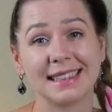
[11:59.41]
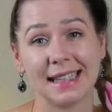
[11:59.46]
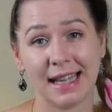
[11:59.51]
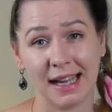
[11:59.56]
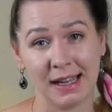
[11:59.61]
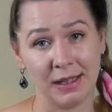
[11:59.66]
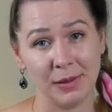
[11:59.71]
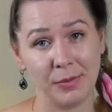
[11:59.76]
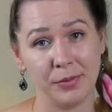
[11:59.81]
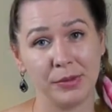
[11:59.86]

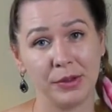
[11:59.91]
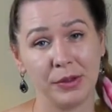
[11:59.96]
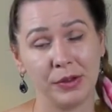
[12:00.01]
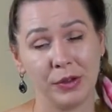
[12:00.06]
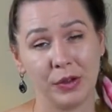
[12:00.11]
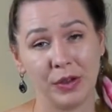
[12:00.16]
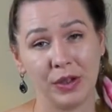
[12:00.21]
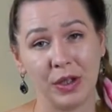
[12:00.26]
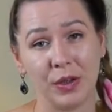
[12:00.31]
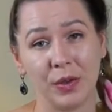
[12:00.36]
time,
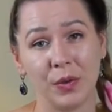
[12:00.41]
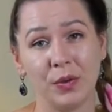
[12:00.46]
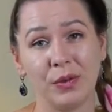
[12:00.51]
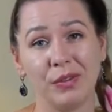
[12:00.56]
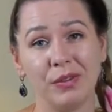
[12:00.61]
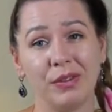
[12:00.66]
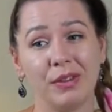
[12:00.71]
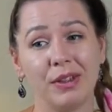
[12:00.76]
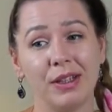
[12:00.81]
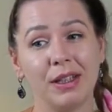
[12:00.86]
you
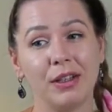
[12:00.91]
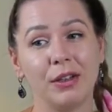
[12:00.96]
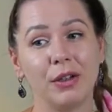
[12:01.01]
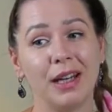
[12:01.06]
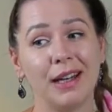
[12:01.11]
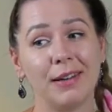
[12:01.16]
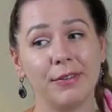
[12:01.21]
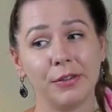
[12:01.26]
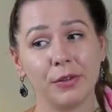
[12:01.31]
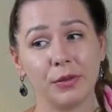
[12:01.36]
know. You
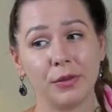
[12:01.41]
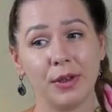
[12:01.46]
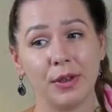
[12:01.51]
have to